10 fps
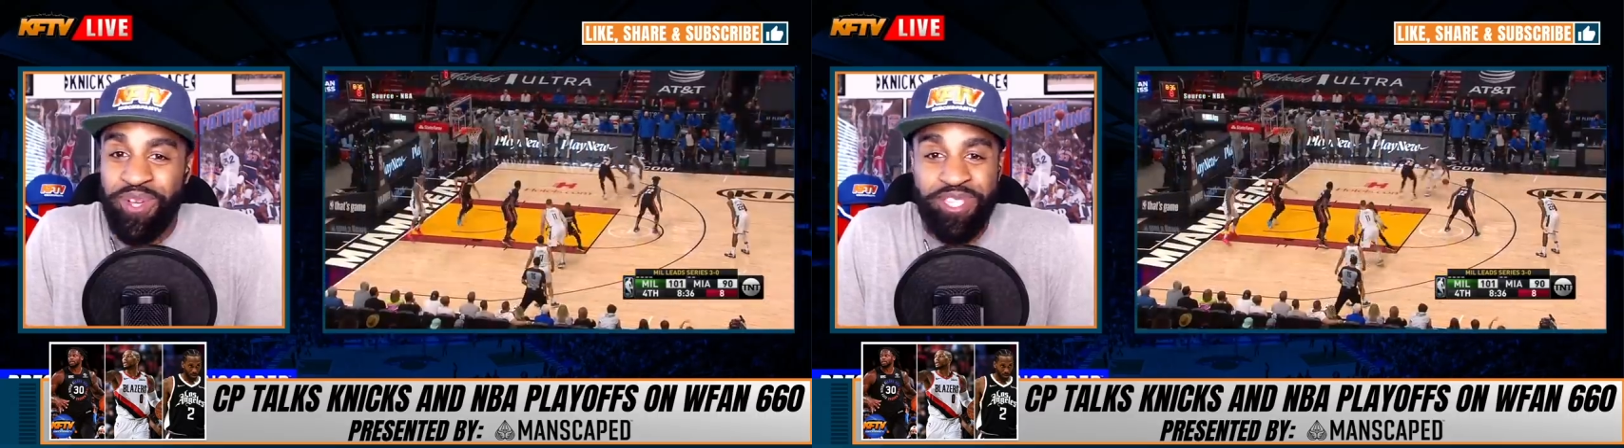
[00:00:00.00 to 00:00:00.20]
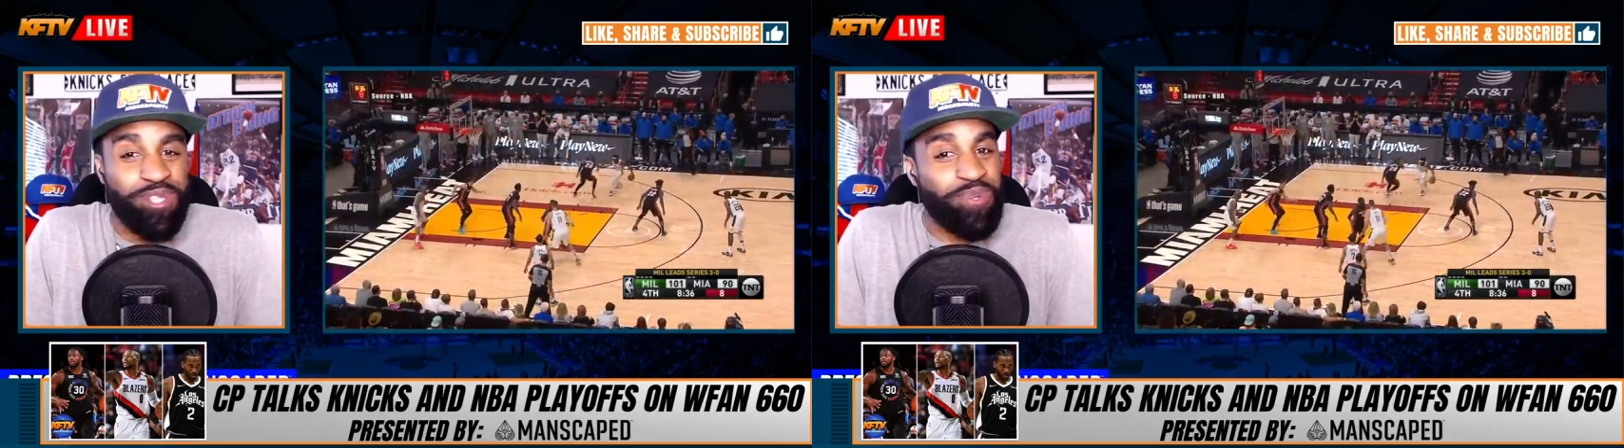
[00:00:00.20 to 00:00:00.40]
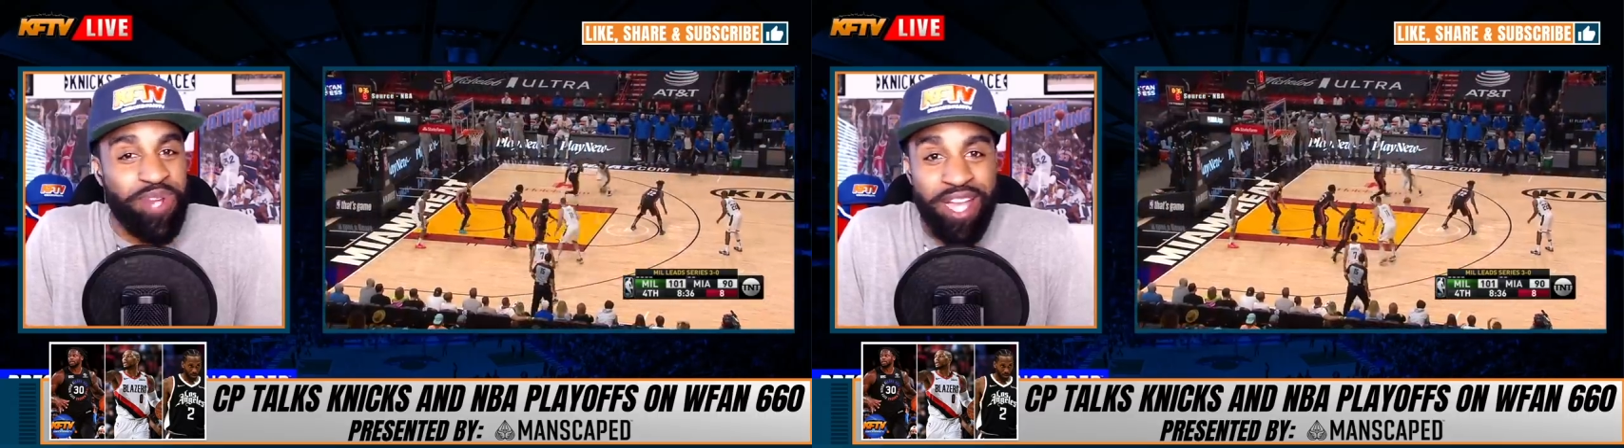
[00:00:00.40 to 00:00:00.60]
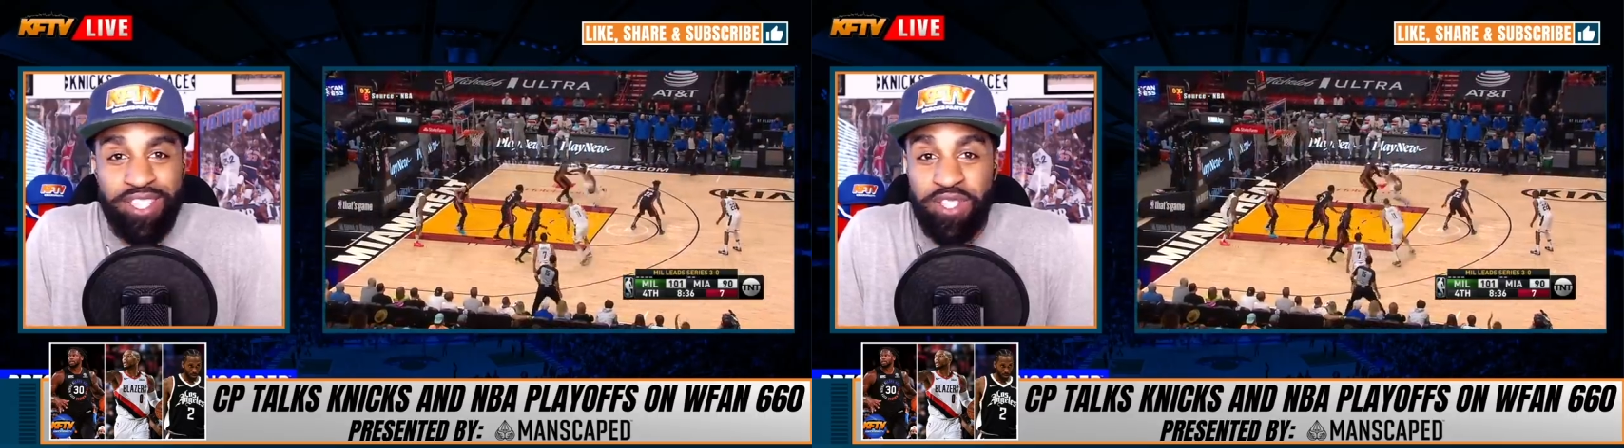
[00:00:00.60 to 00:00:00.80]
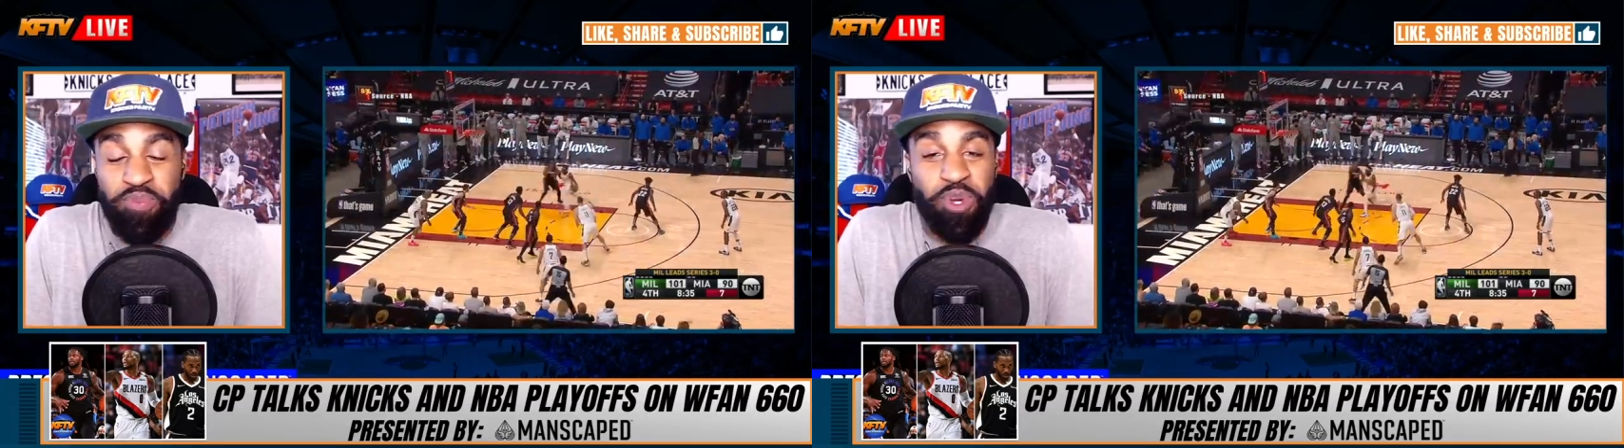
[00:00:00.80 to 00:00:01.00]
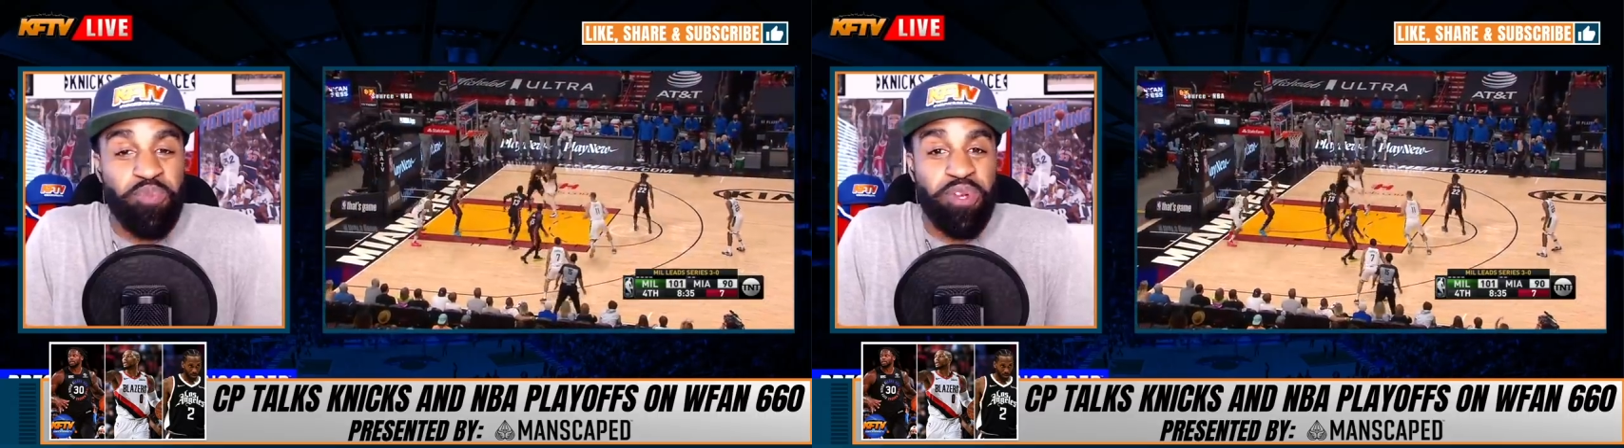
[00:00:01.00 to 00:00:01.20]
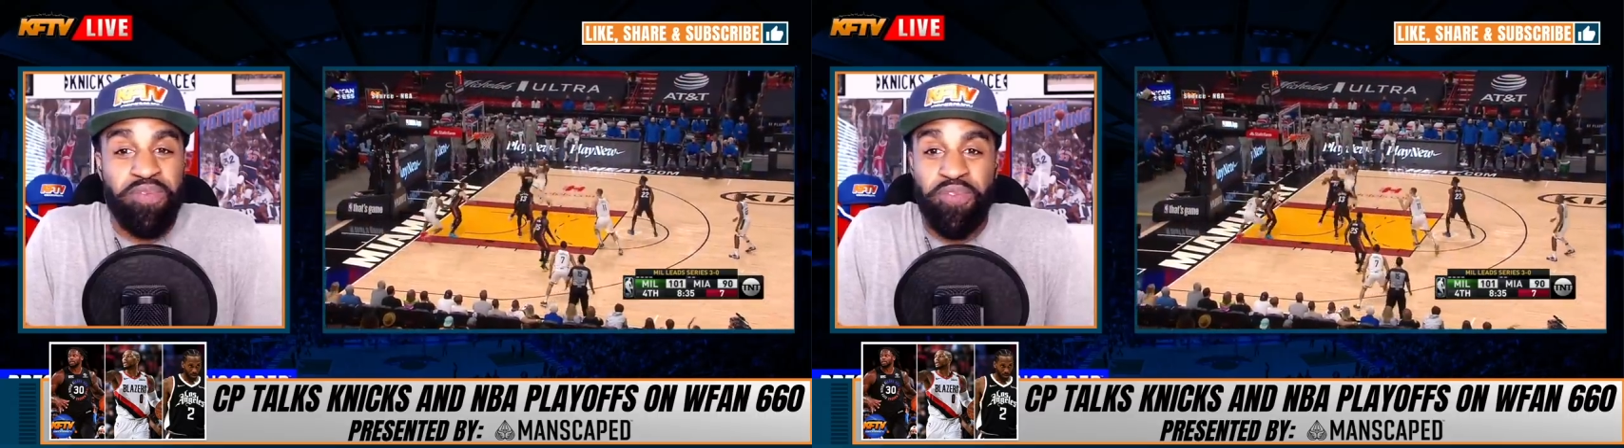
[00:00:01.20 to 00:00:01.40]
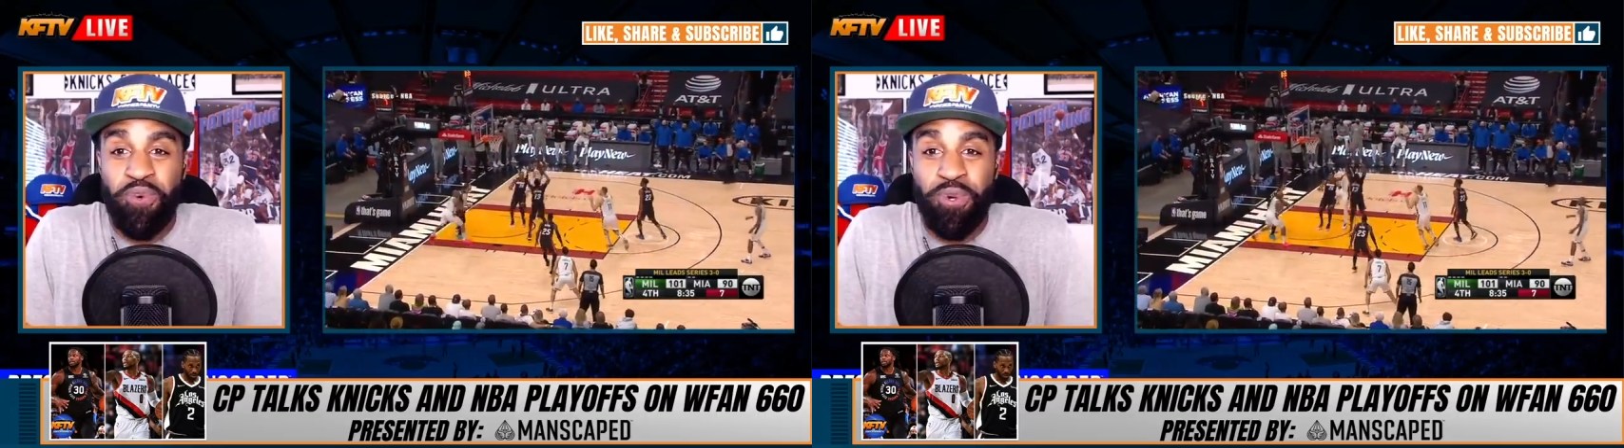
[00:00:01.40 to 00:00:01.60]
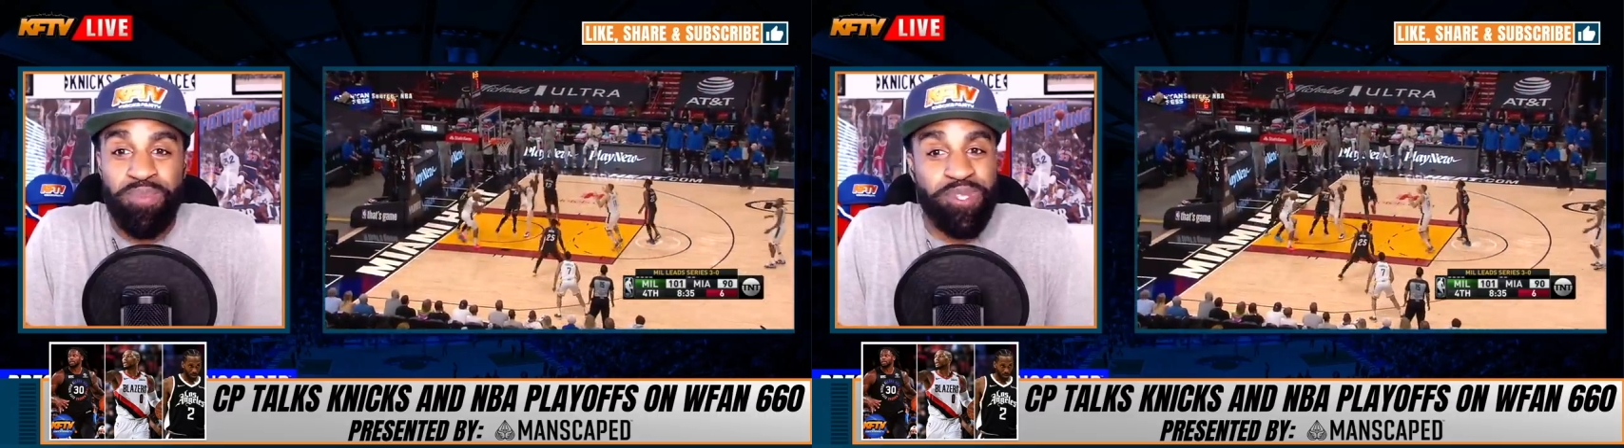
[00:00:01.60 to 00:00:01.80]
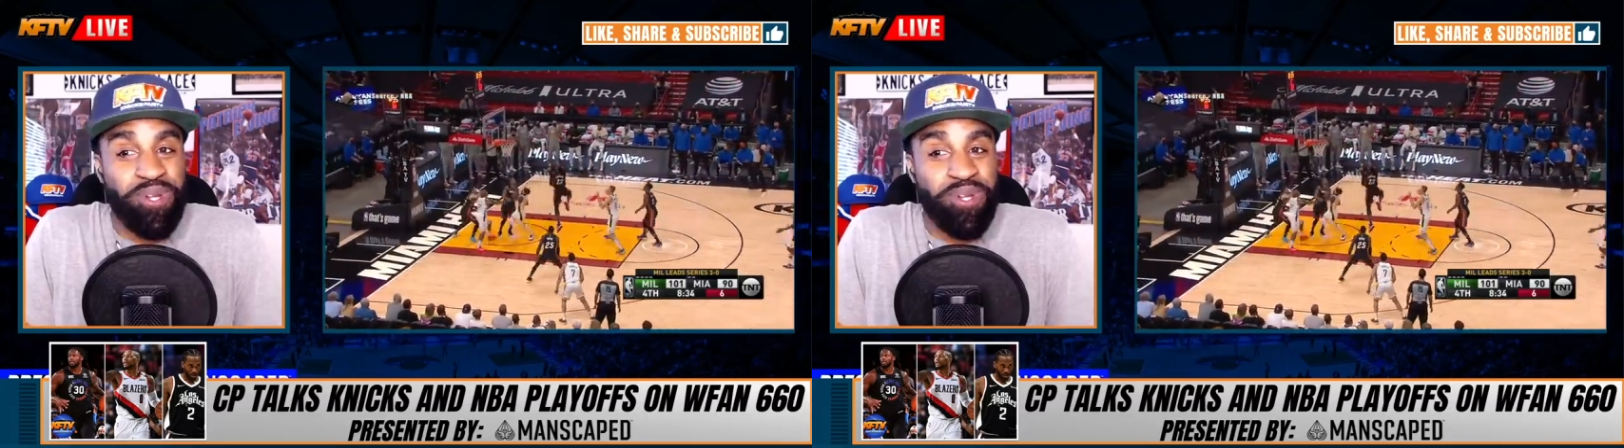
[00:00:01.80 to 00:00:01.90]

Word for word: I said, do not sleep on Bryn Forbes,